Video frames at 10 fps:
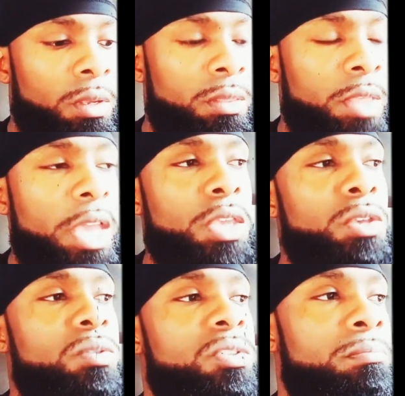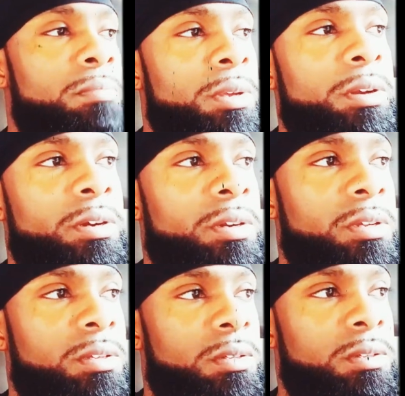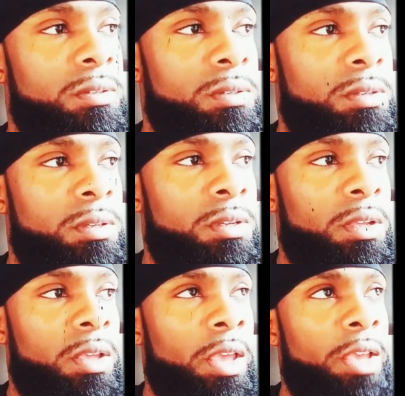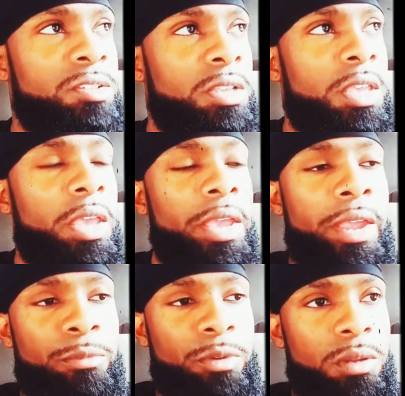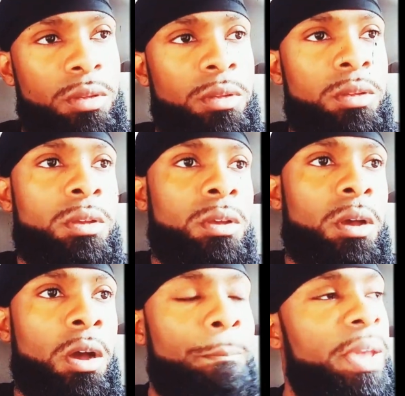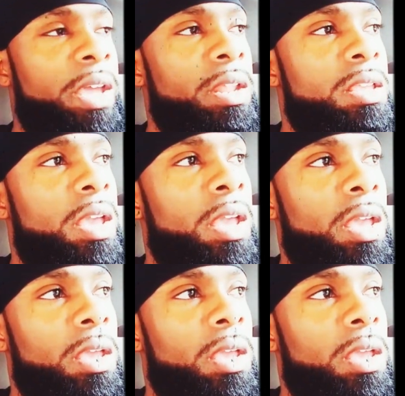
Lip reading: they can use a mirror as a camera, or better yet,